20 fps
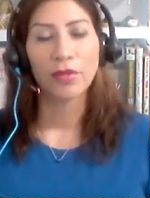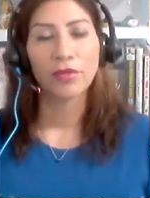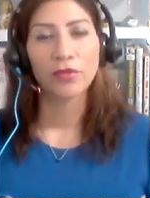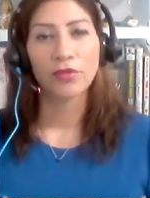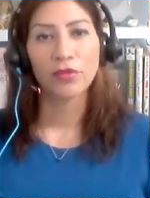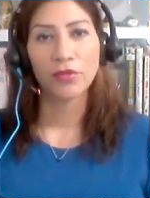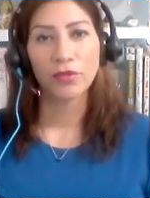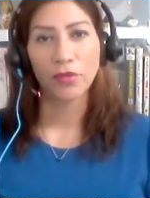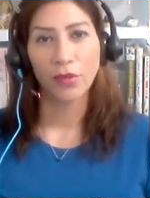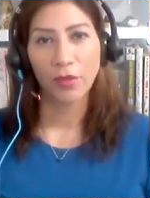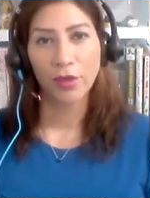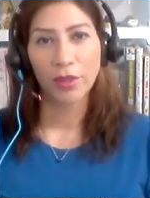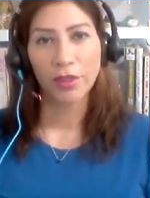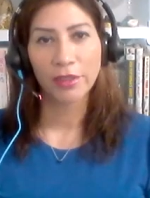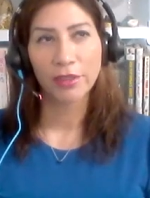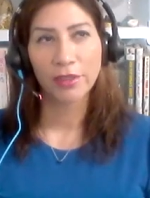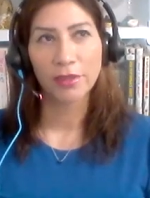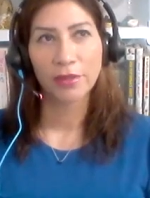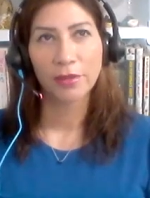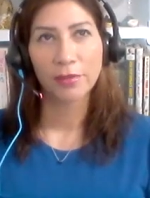
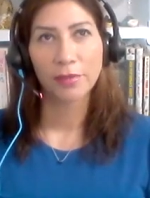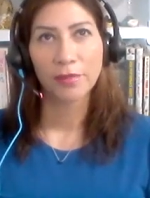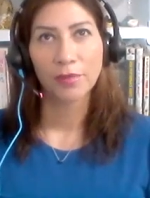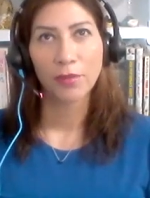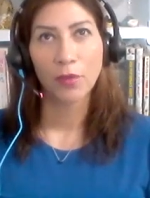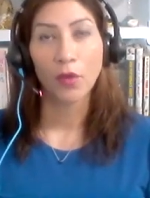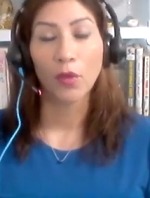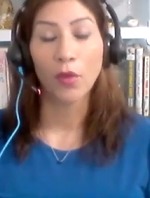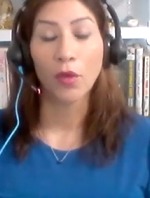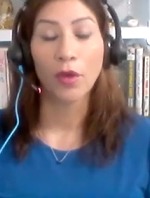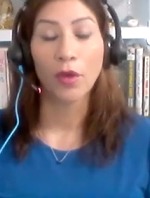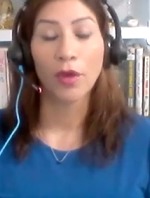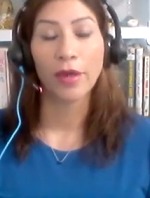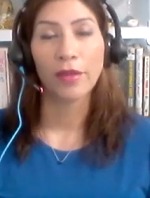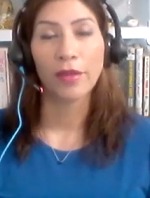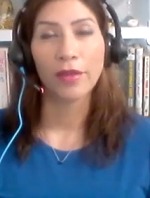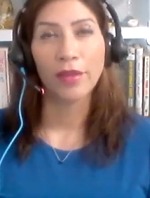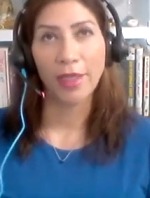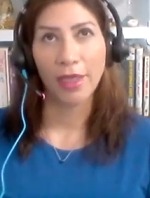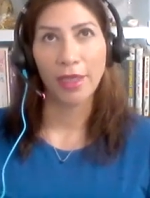Source,
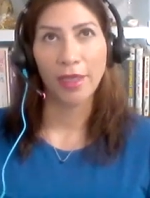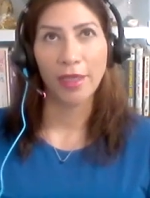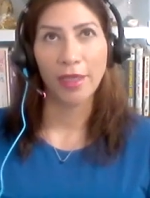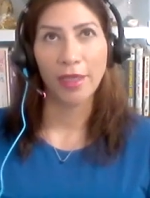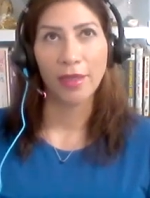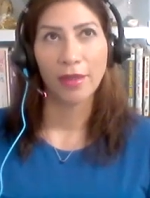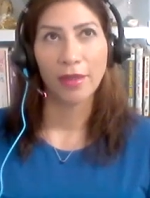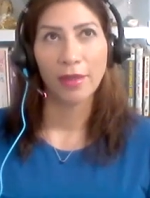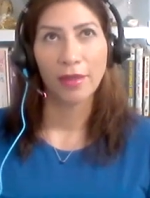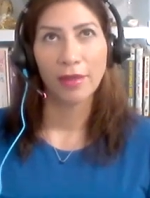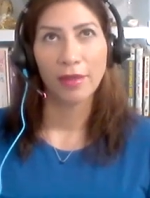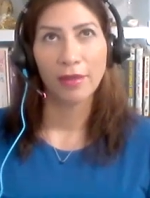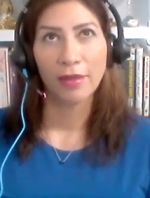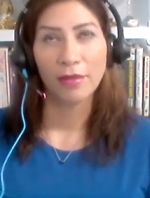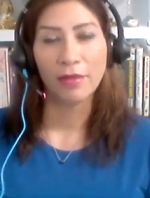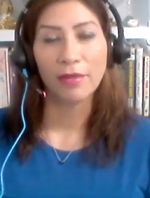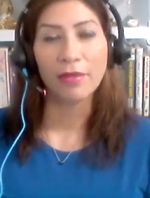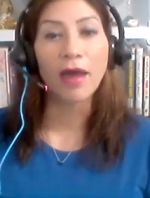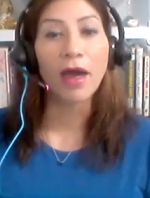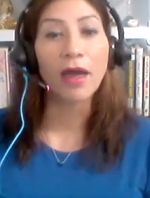or the
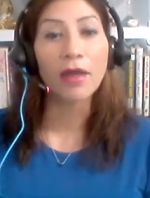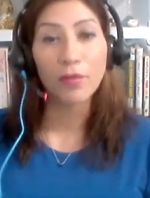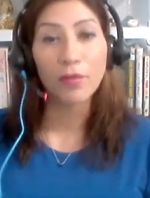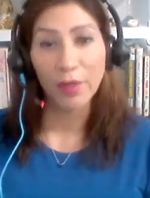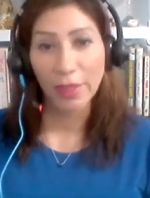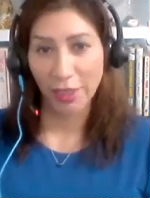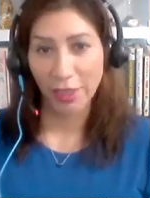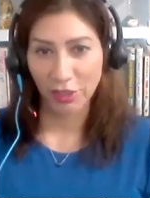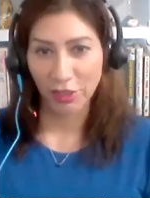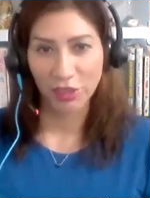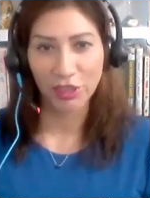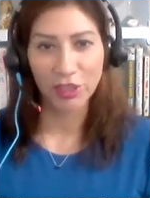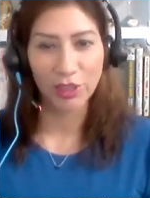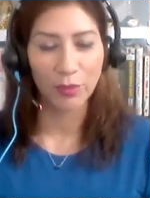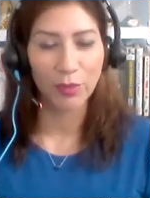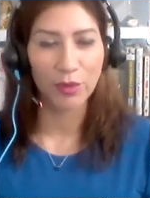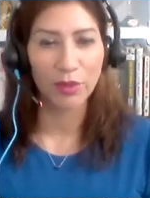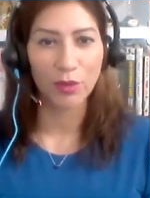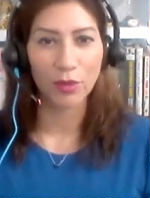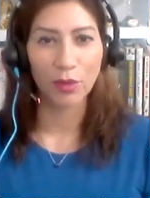
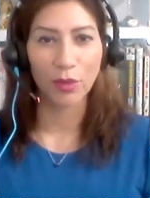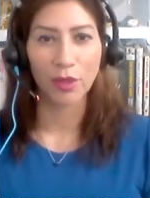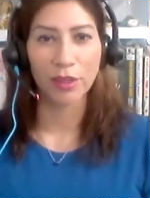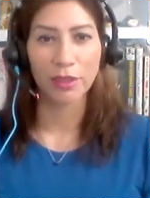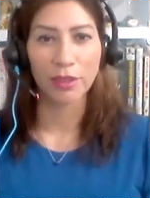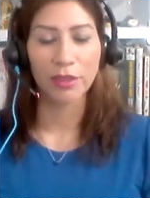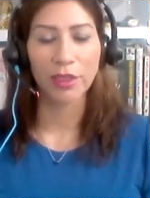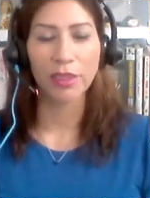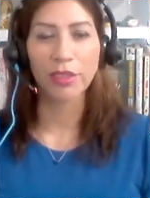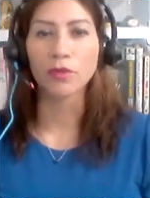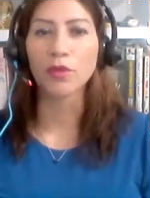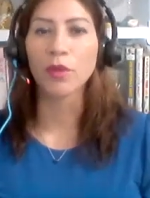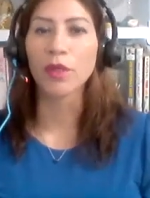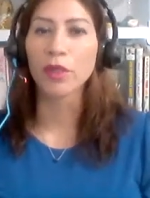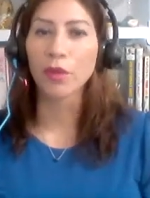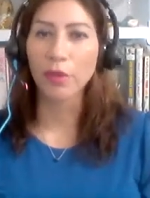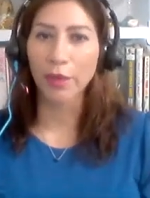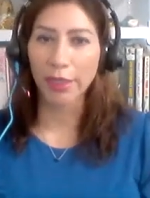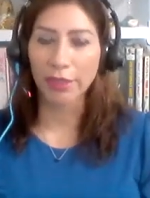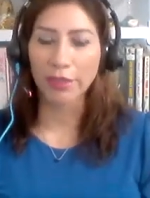non-relationship with Source, is
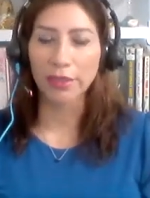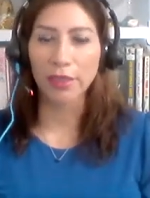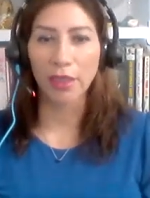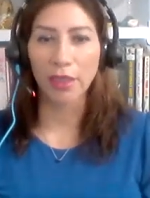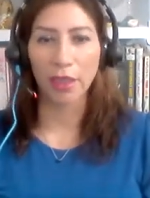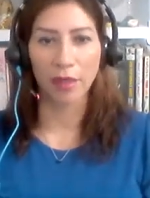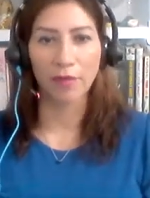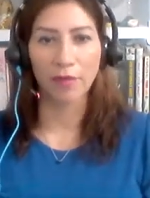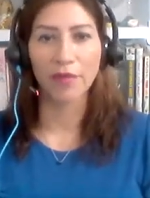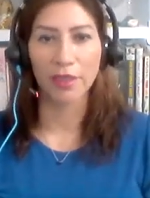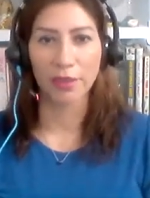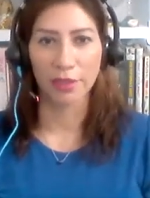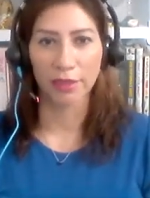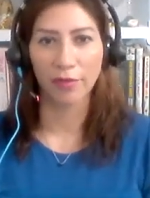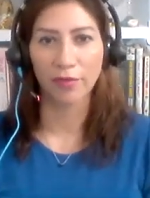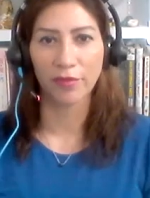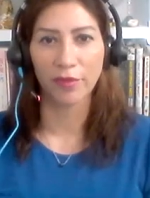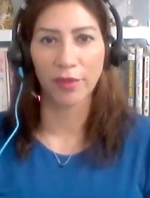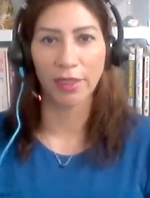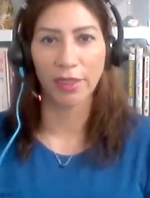what creates a lot of this
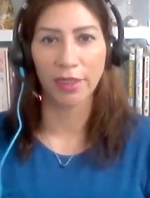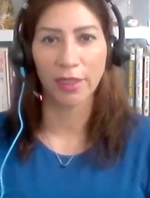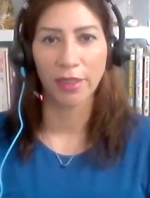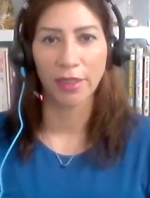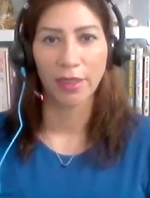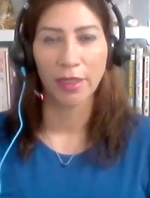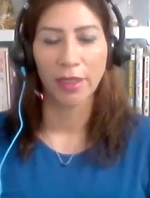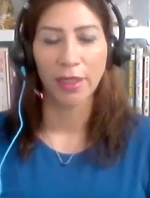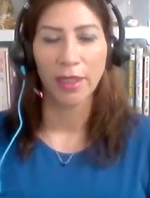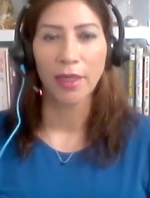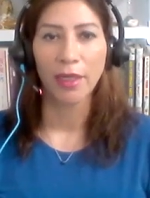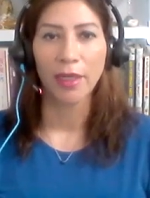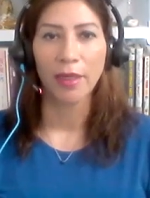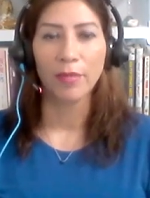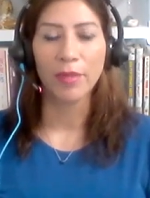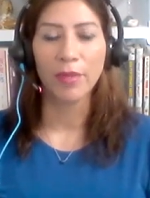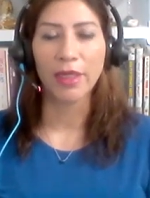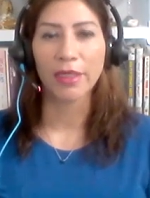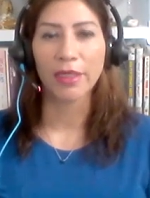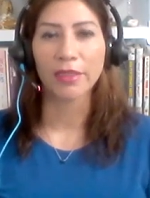suffering
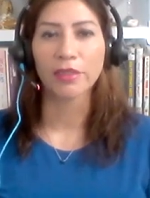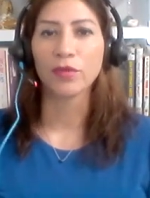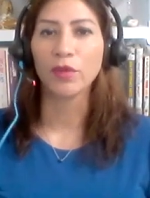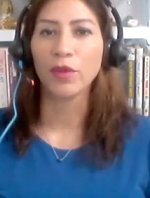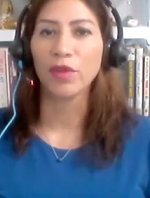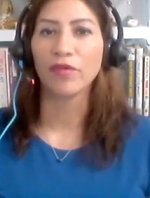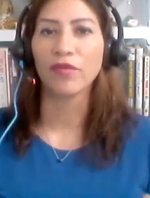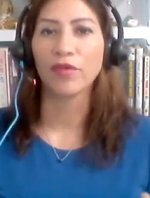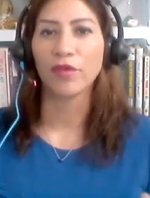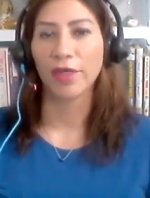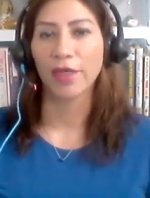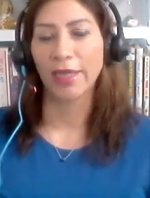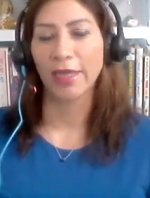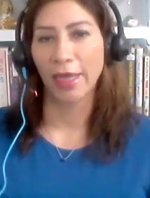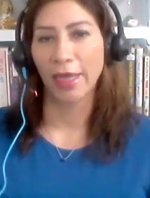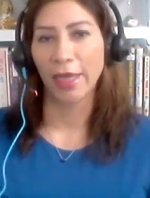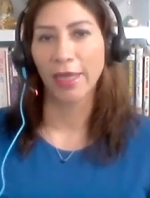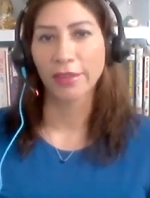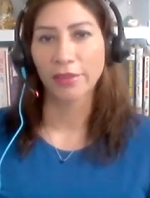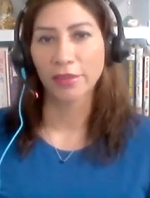because we
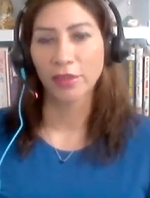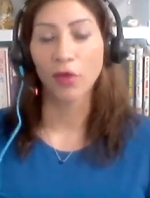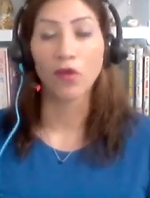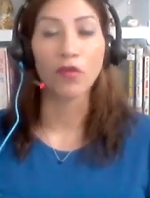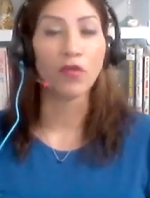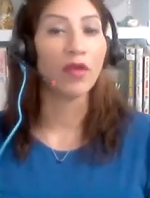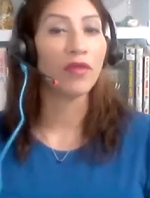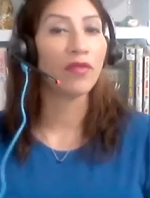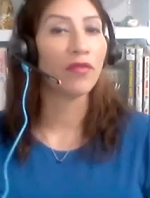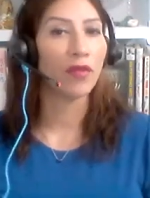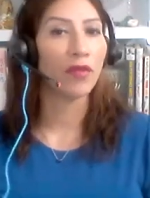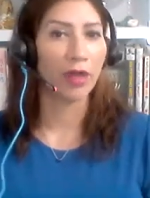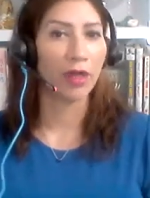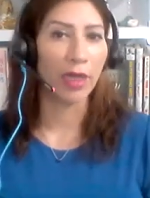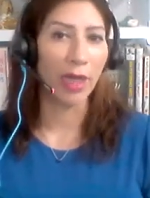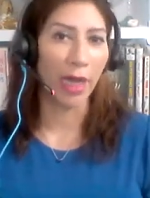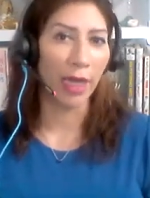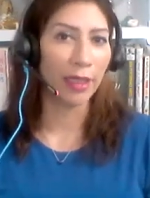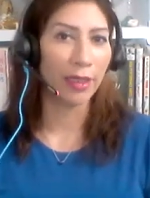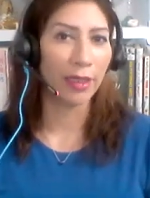forget or we've
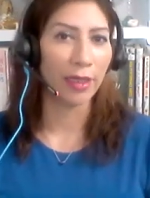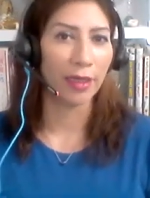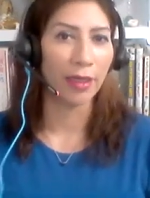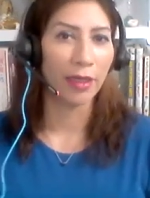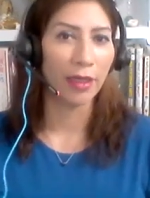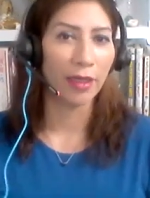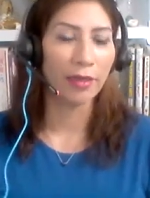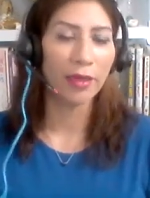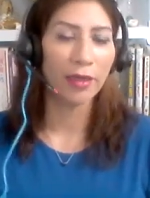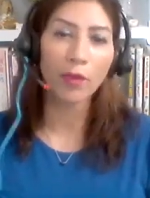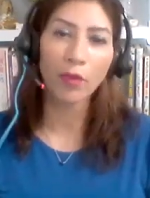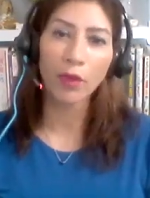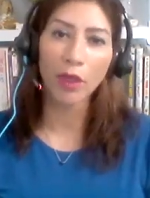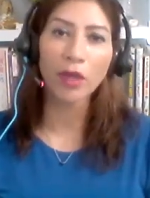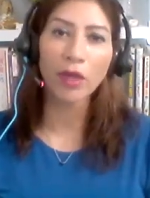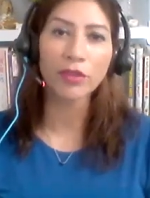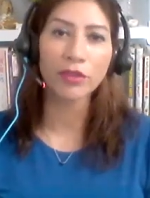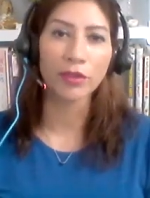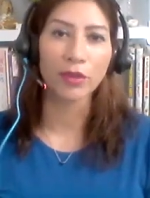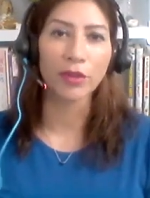forgotten that we
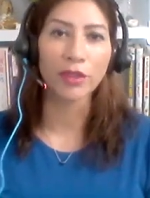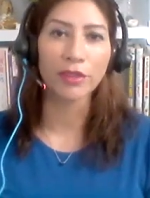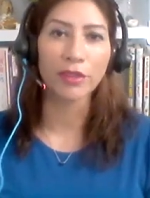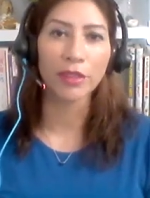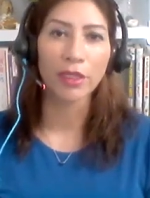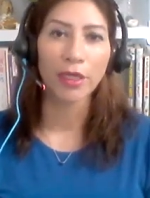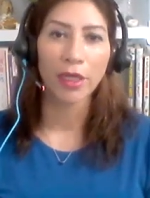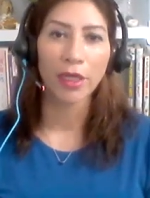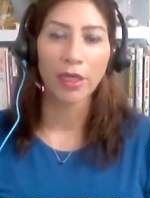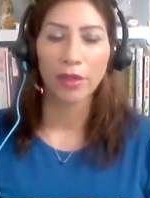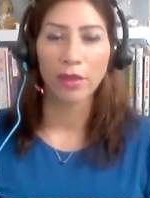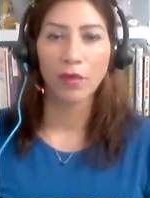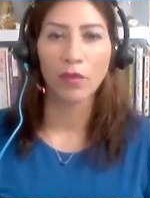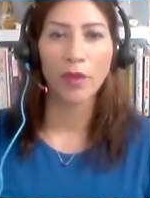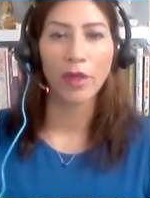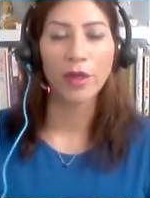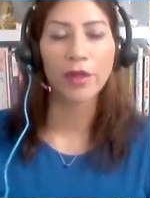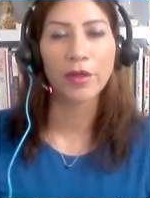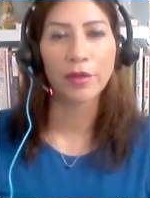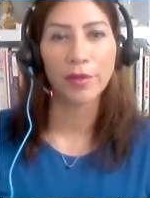are source, that
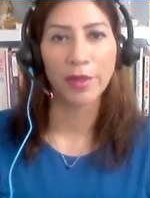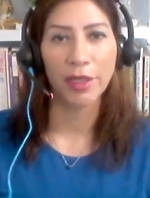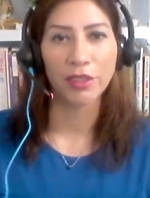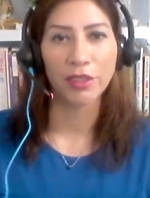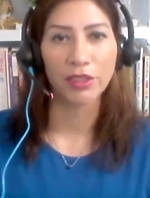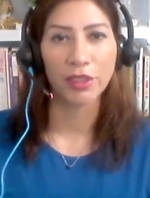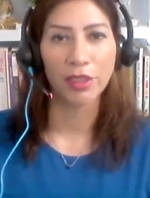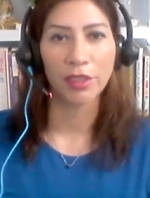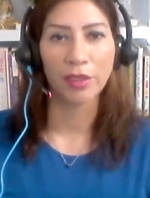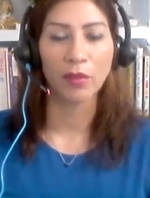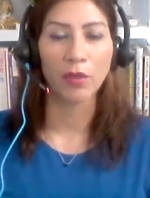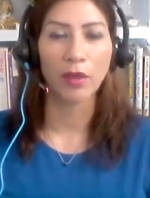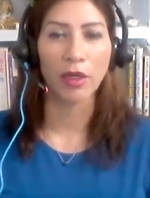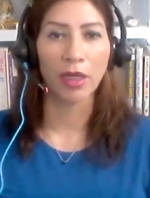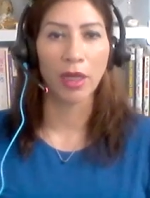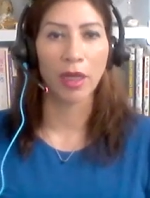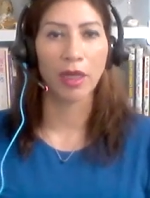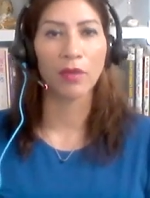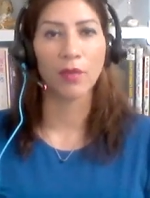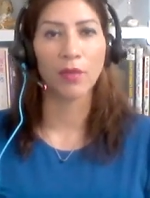we are creation, that we're
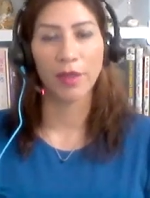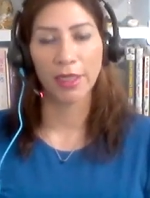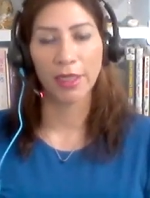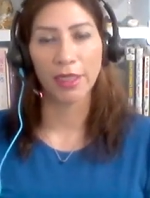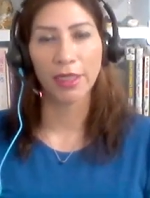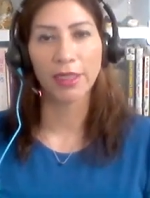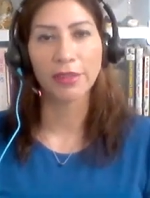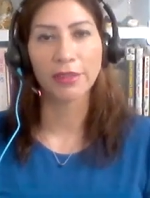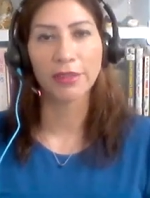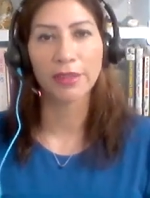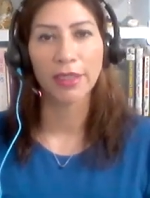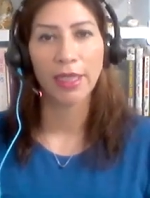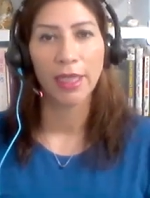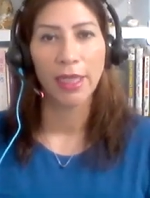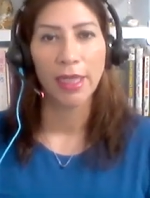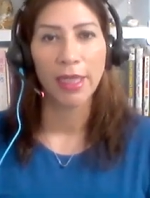God within us.